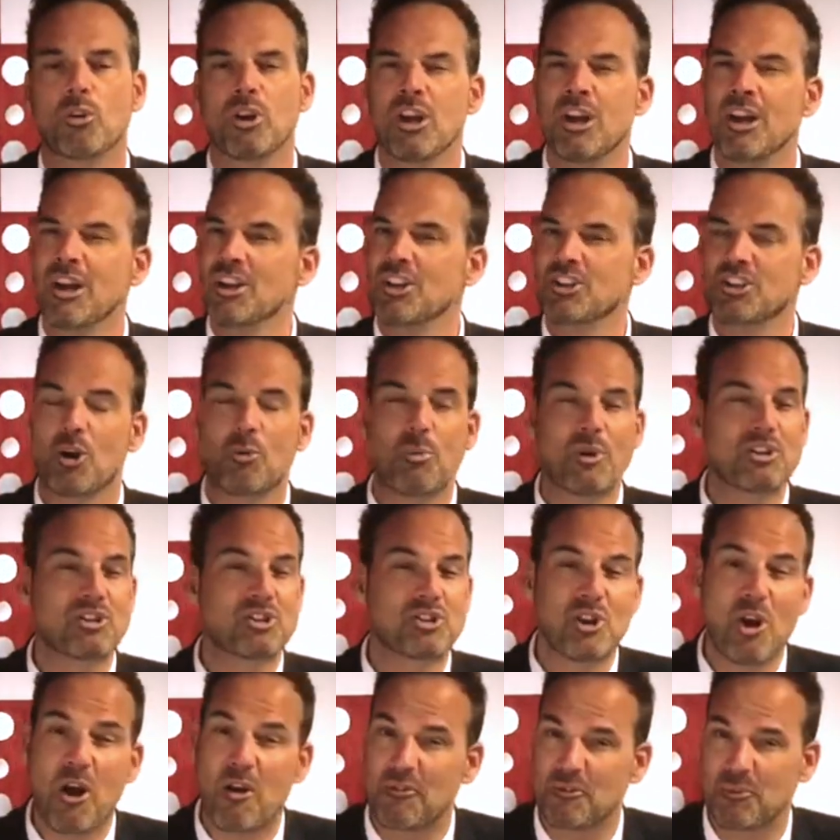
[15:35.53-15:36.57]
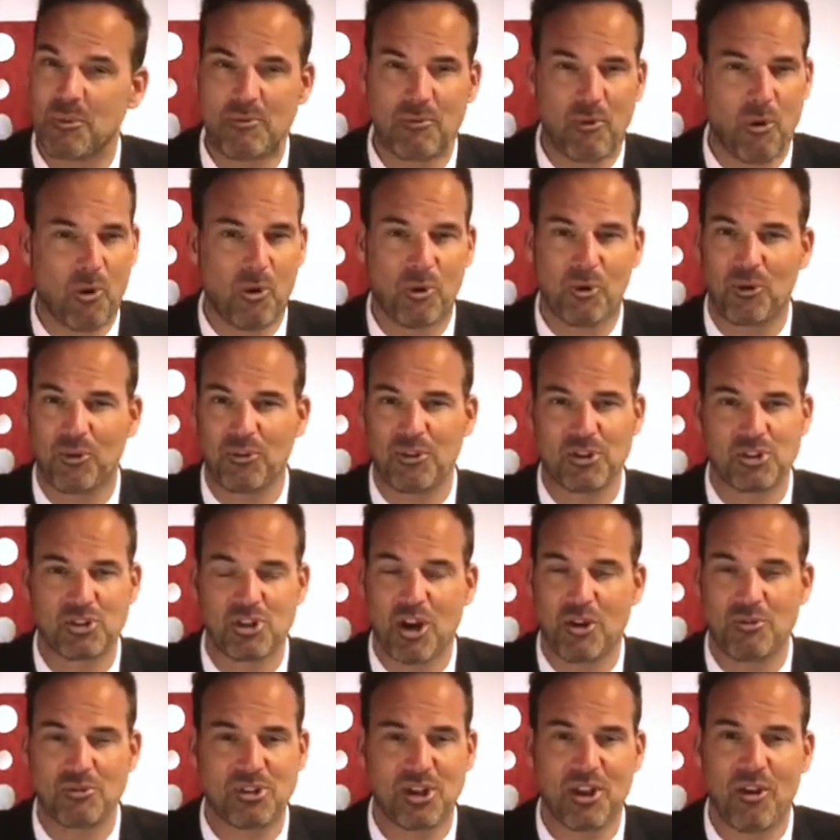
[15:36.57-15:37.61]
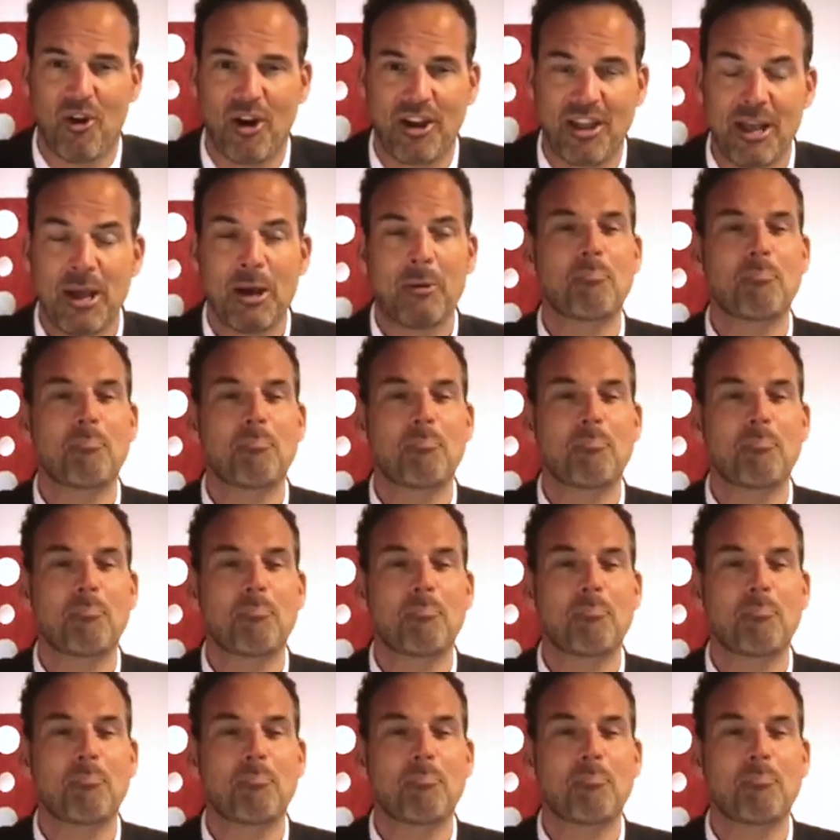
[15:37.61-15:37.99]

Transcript: So we're chuffed we've got her on the show tonight.